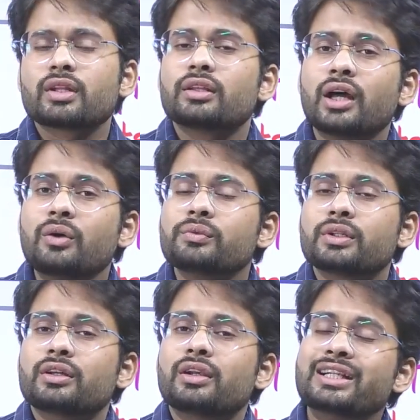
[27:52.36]
Now
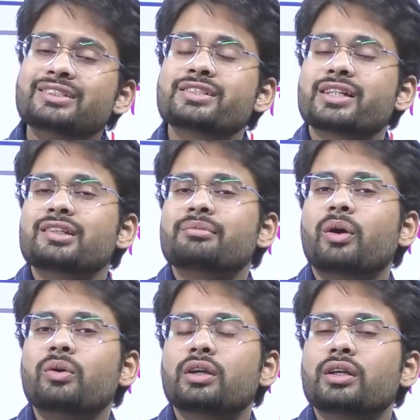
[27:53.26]
let's discuss
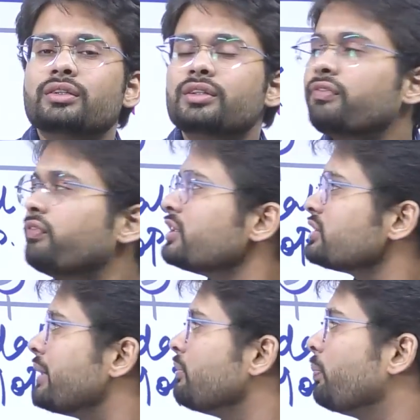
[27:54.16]
about the first
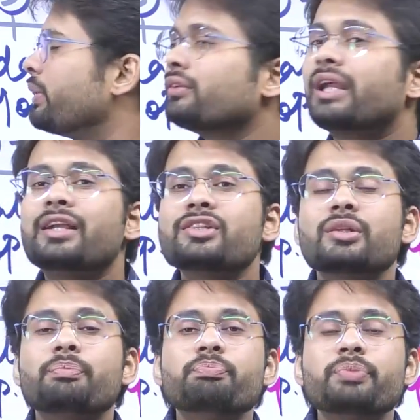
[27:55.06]
MOP, that is
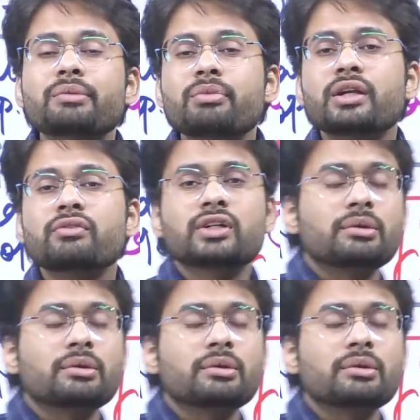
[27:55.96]
the primitive